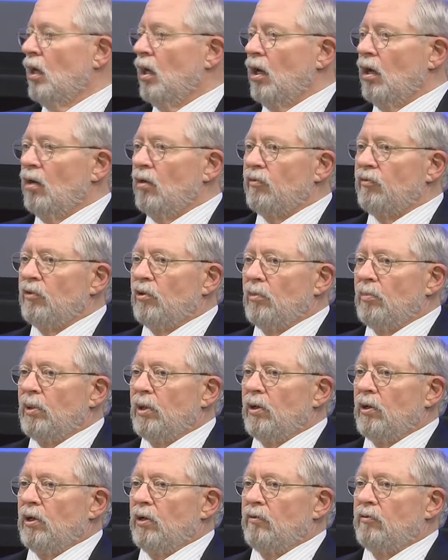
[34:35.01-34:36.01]
for a
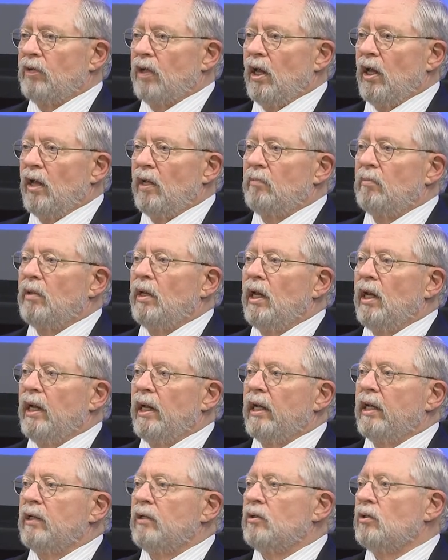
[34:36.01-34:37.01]
period of time,
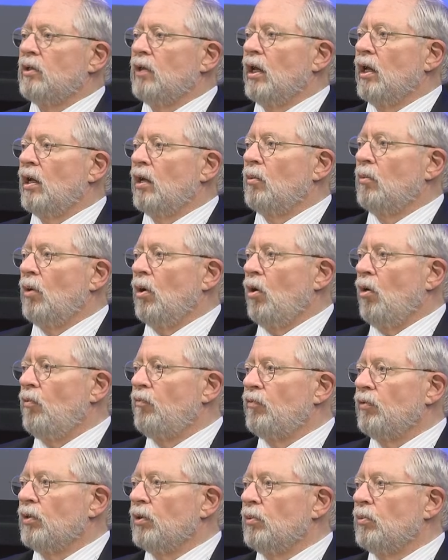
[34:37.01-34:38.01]
and
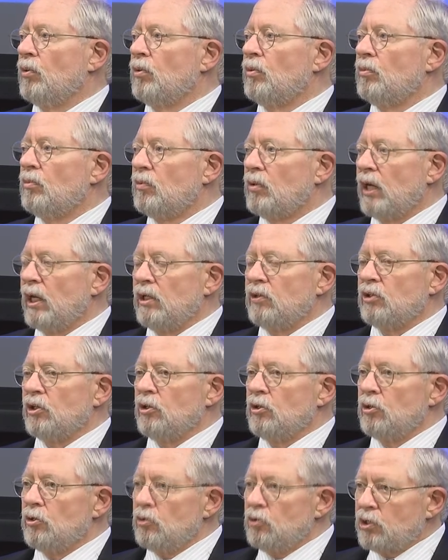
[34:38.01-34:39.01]
hopefully will raise
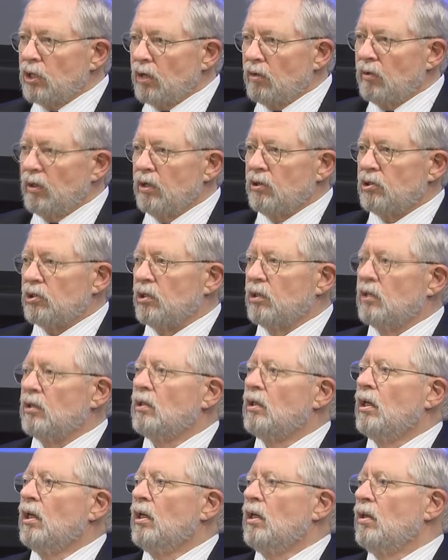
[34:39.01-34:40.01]
a new generation
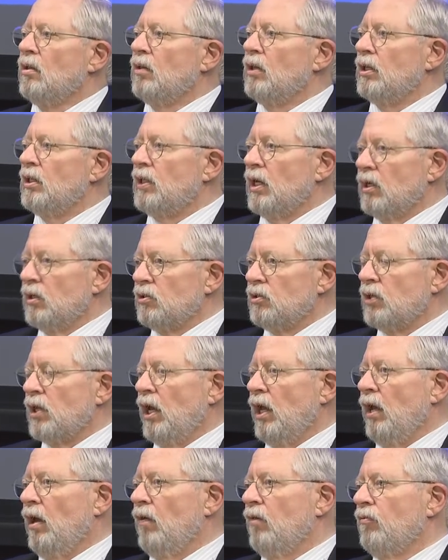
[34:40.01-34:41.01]
that does
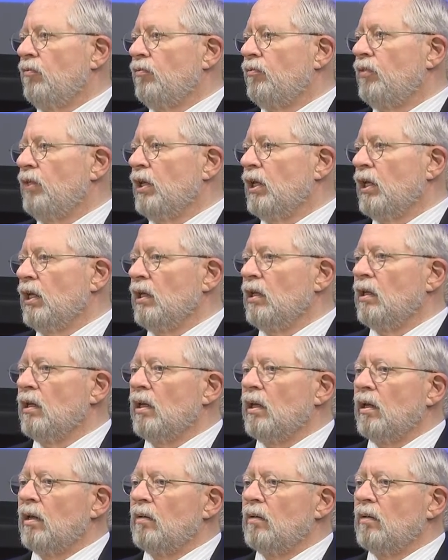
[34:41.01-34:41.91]
have the